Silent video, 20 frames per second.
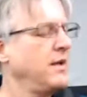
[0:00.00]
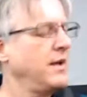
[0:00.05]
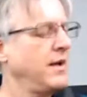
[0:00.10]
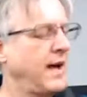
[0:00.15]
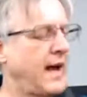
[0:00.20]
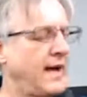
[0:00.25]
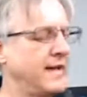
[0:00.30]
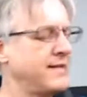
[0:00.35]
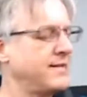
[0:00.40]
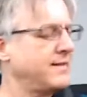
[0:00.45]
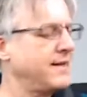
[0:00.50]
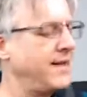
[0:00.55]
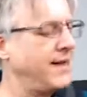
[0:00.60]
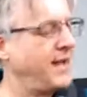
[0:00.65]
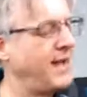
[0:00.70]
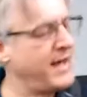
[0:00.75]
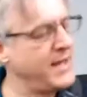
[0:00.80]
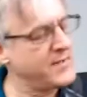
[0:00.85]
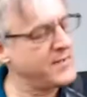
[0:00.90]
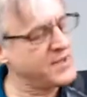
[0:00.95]
I'd
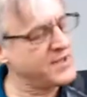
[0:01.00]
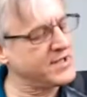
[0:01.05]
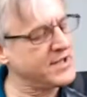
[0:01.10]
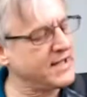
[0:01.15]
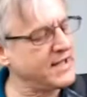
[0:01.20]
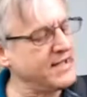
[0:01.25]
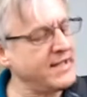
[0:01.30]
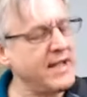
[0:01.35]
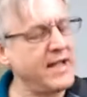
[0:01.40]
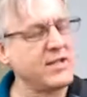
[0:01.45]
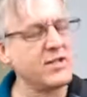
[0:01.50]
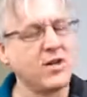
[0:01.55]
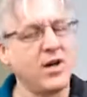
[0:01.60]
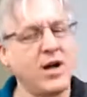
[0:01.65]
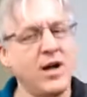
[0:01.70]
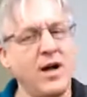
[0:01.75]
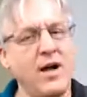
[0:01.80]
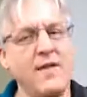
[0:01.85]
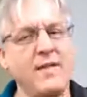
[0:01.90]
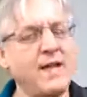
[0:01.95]
say 80% of that's
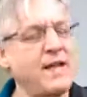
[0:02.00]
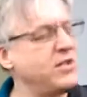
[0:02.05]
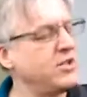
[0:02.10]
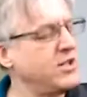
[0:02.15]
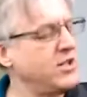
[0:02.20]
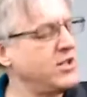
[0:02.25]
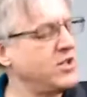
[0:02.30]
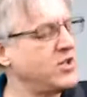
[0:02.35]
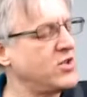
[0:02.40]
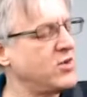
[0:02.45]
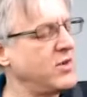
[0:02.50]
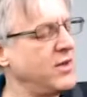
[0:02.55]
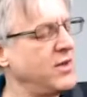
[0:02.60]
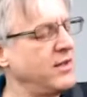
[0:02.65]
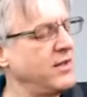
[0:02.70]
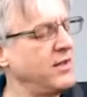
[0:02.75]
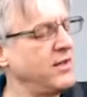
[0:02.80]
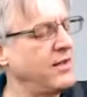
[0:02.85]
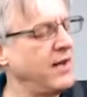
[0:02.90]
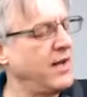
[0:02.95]
on that G
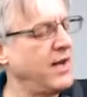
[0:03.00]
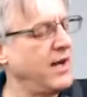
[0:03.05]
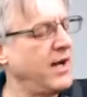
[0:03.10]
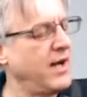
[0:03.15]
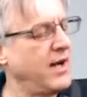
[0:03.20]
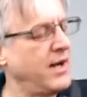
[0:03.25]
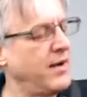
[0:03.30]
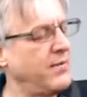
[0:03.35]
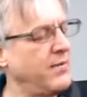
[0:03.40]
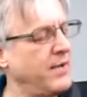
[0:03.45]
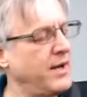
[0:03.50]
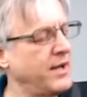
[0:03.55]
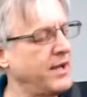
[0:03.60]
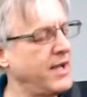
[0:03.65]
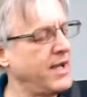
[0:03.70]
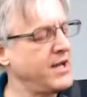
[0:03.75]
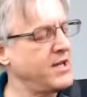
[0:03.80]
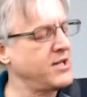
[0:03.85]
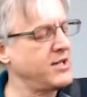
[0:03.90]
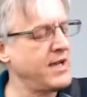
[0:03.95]
string.
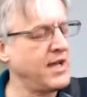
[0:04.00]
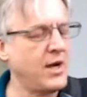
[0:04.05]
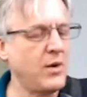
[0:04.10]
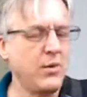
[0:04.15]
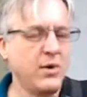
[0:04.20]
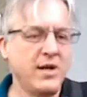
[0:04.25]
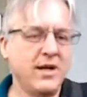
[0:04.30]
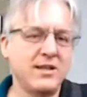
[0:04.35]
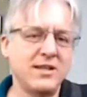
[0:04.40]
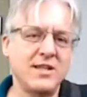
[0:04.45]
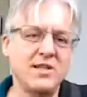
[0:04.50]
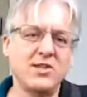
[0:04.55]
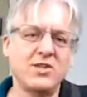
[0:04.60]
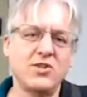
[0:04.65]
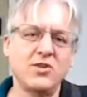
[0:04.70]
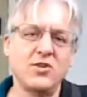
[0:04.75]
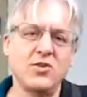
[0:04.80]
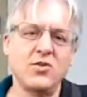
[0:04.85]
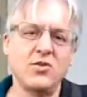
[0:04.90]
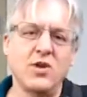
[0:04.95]
Occasionally I will hit these
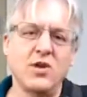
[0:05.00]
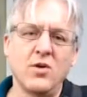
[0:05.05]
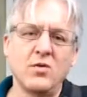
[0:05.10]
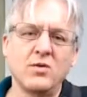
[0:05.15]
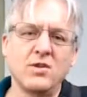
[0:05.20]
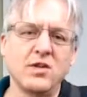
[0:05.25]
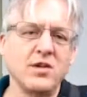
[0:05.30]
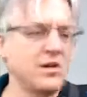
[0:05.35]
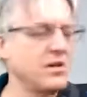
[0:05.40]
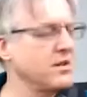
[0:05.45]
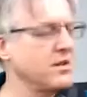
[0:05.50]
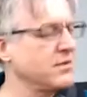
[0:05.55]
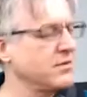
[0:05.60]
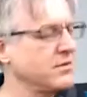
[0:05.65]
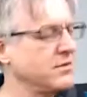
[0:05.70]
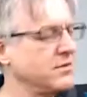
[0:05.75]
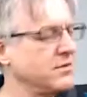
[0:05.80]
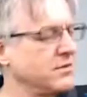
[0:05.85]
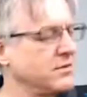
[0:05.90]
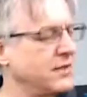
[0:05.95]
two notes here
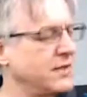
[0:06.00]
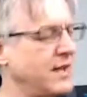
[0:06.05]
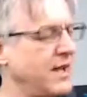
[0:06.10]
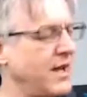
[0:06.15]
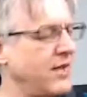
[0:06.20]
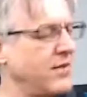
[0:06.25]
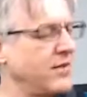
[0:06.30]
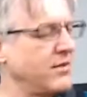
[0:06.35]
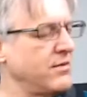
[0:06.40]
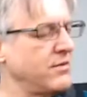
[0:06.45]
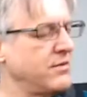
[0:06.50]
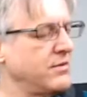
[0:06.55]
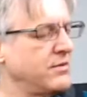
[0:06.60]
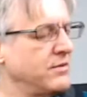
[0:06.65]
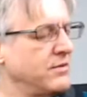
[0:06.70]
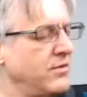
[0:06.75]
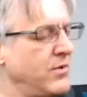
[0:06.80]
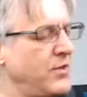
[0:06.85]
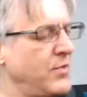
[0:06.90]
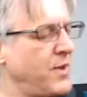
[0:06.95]
together
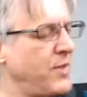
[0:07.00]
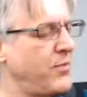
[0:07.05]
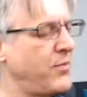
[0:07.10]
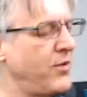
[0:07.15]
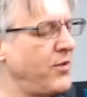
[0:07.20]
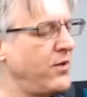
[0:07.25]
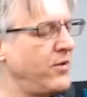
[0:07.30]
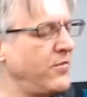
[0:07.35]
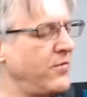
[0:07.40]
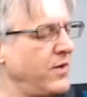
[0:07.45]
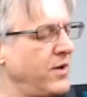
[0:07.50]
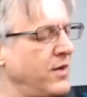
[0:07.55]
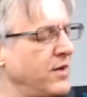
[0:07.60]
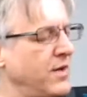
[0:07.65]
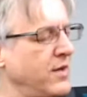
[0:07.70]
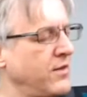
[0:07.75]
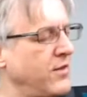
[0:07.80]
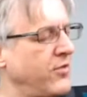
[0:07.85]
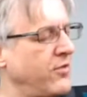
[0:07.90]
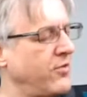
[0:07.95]
with my pointer finger
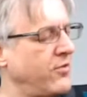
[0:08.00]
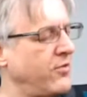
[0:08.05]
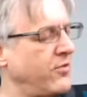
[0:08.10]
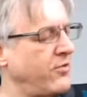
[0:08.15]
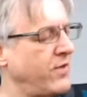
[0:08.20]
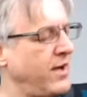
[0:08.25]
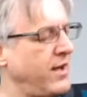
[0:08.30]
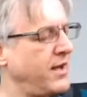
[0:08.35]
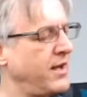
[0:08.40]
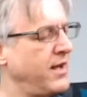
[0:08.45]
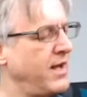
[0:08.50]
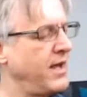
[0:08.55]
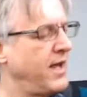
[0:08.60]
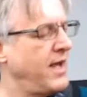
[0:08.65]
on the 3rd fret.